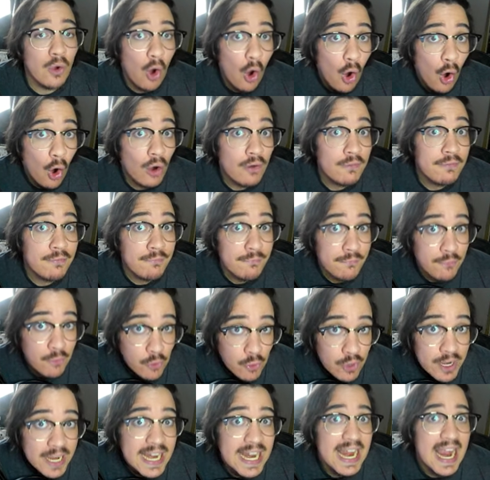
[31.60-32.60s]
are
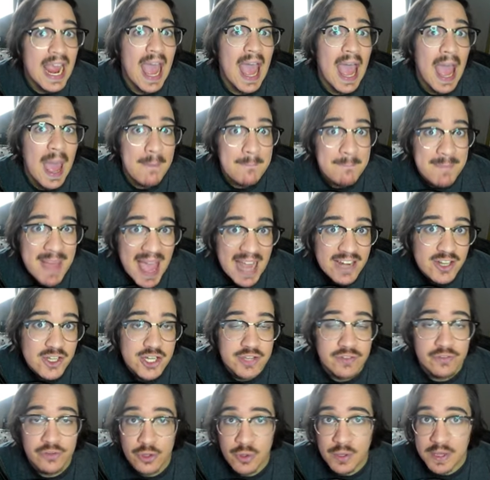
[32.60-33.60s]
free
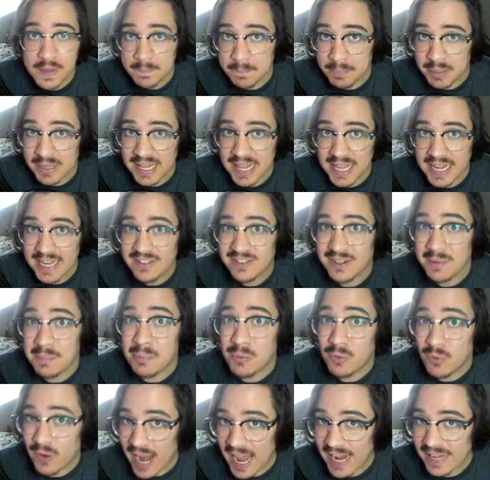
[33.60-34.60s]
matches you can play to
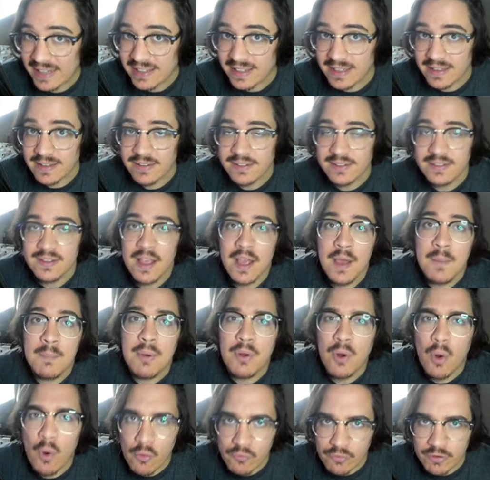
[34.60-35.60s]
practice,
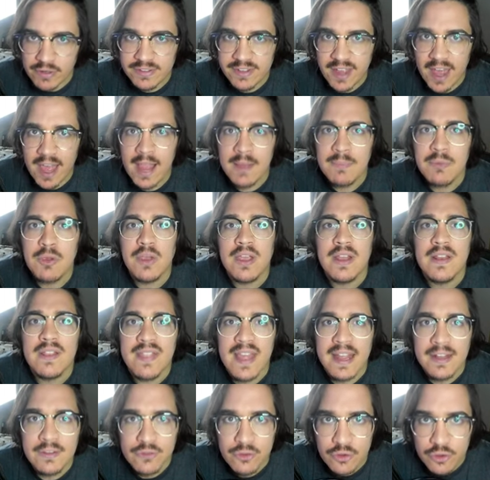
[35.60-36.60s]
but over time you can
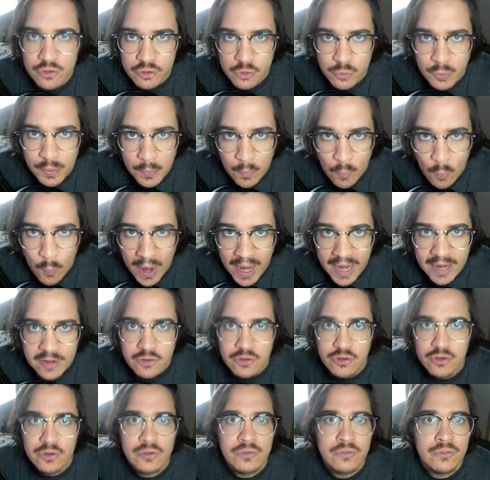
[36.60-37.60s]
then start doing
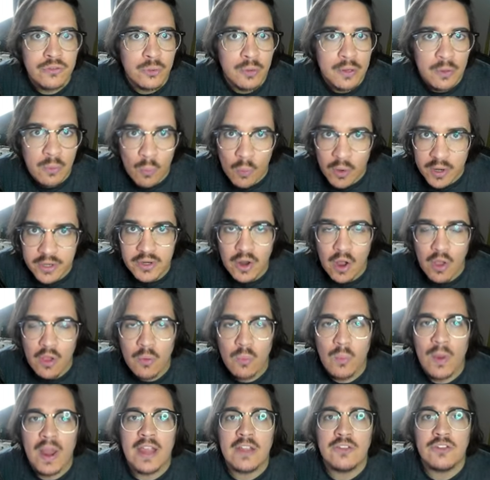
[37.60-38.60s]
wagers, doing
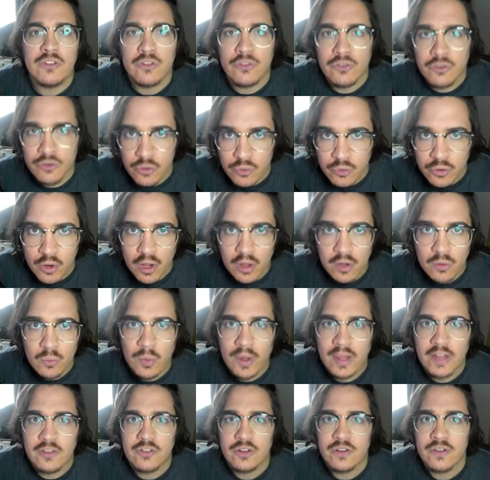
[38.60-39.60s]
$1 wagers, $2
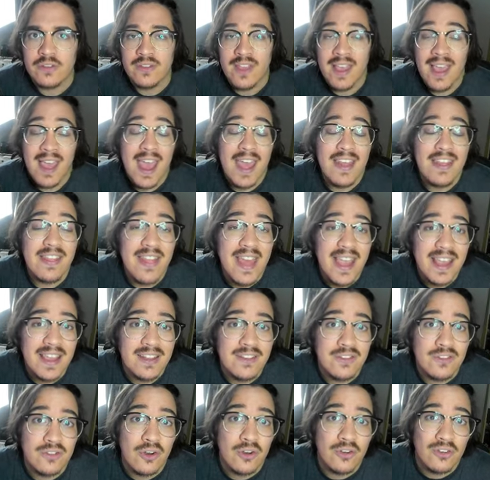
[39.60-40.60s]
wagers, and then that
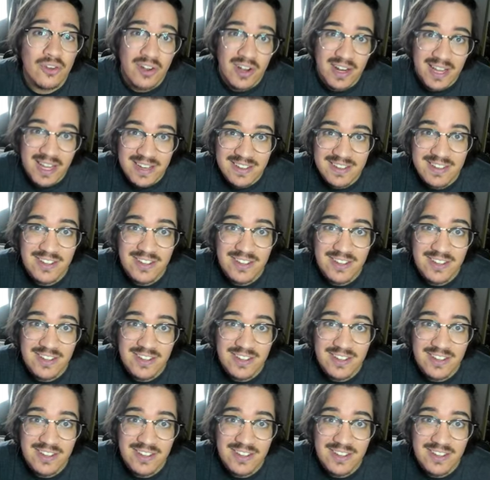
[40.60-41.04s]
can start turning into